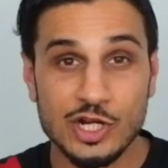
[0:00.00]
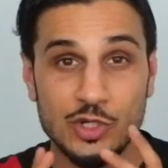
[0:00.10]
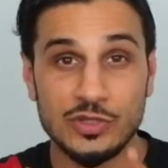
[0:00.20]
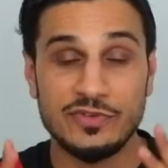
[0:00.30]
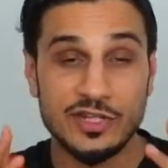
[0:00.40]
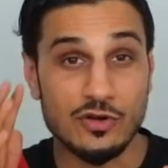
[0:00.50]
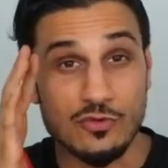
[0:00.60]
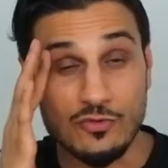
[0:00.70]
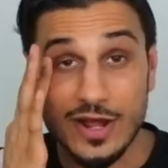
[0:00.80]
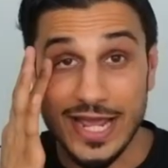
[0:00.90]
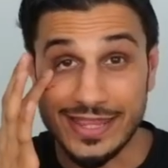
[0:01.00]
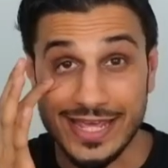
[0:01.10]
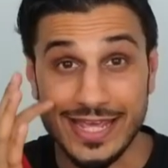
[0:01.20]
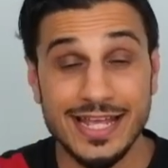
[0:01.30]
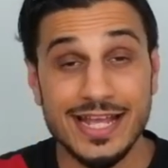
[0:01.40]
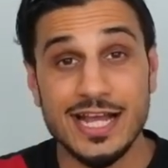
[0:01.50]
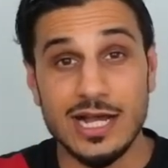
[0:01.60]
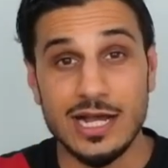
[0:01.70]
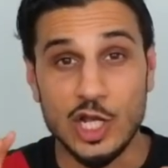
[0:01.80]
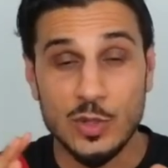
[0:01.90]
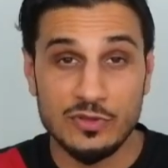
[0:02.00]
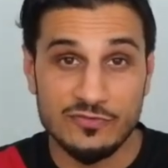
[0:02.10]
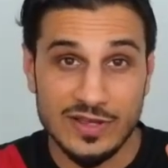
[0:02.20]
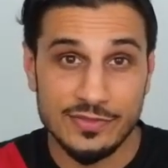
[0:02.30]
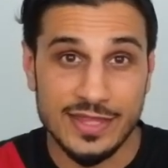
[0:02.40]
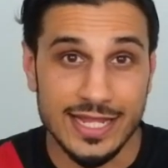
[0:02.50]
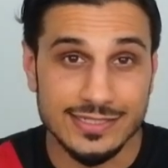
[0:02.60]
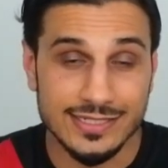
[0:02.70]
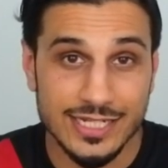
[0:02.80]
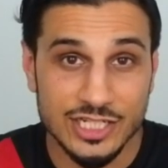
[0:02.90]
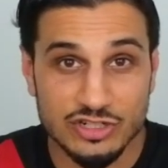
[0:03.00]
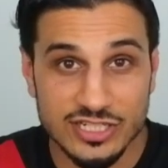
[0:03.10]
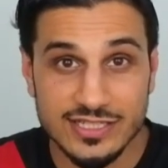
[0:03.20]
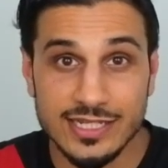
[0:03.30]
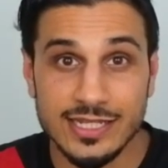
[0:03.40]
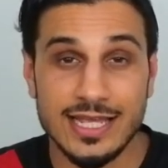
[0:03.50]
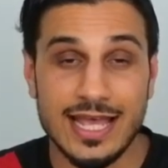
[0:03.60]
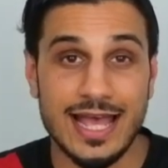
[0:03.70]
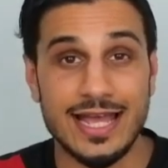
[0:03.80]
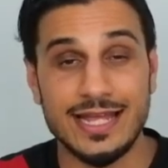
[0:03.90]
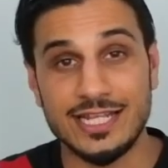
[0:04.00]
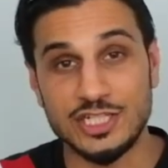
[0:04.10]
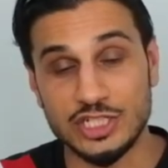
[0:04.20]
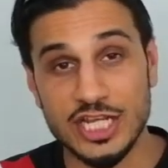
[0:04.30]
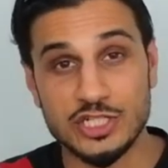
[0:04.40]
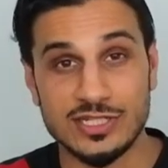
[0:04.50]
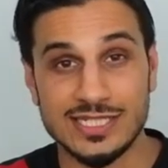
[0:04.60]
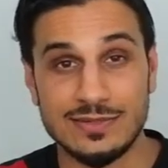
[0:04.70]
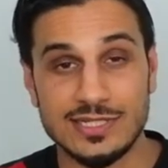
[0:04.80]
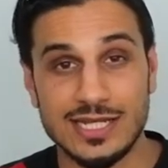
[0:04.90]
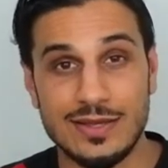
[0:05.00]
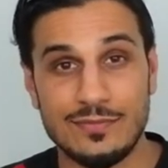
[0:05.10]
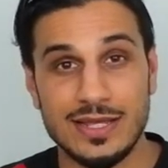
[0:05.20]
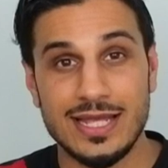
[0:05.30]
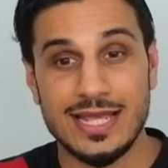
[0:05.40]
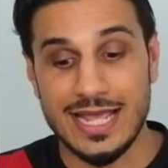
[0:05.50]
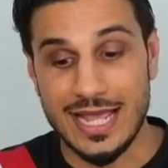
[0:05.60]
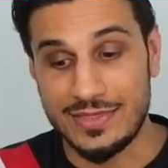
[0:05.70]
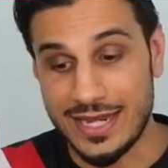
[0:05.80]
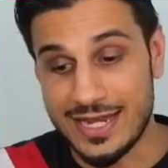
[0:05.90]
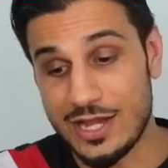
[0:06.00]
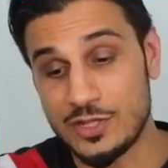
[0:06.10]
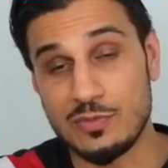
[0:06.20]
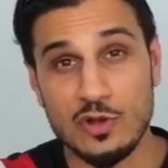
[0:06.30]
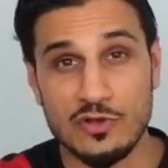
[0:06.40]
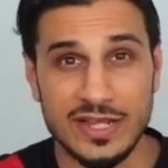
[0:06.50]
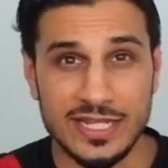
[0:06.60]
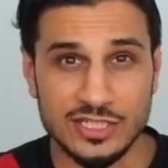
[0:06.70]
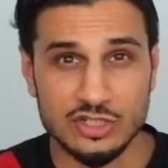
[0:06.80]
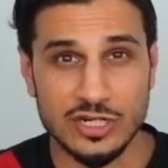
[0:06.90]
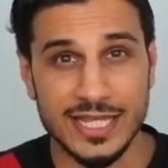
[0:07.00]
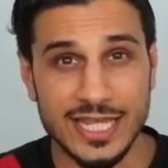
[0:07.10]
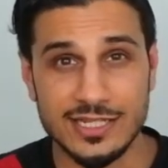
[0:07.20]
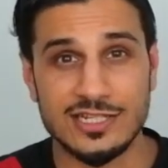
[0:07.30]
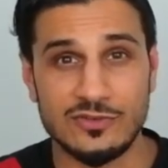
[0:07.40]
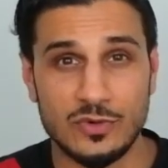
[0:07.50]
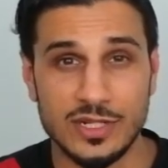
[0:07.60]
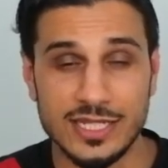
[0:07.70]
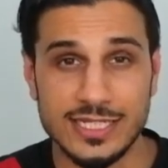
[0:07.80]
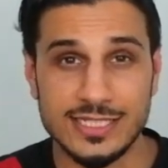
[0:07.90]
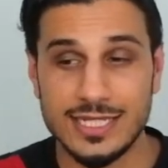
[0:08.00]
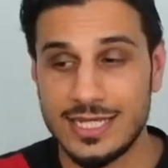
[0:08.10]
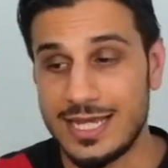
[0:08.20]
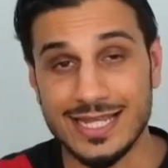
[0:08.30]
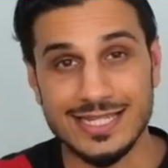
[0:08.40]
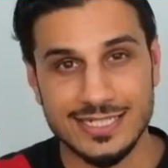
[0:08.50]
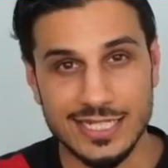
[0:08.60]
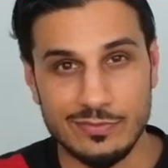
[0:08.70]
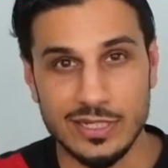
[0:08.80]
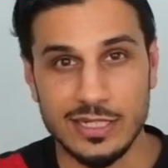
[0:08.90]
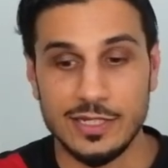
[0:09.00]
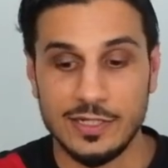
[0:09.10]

conclude the video right there. I hope you found that interesting and educational at the same time and that now you're motivated to try and get yourself one of these and get skipping.